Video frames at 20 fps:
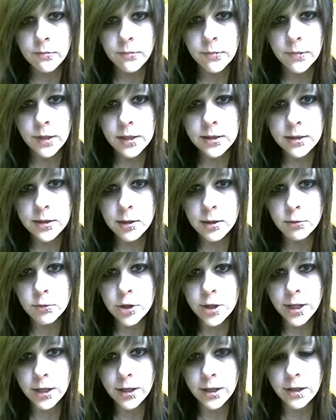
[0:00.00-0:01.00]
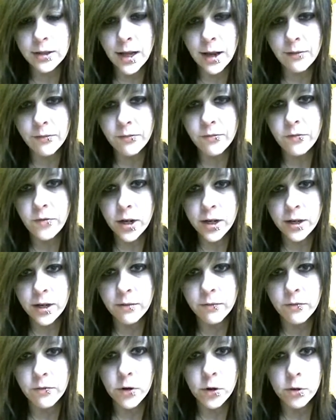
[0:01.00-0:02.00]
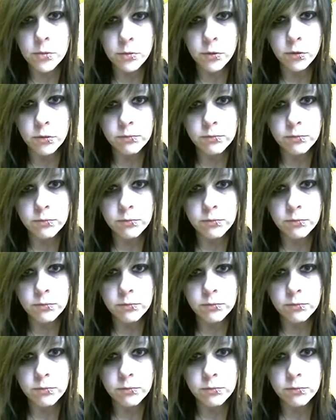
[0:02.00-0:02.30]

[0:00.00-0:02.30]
Let's go check on that fucking furble.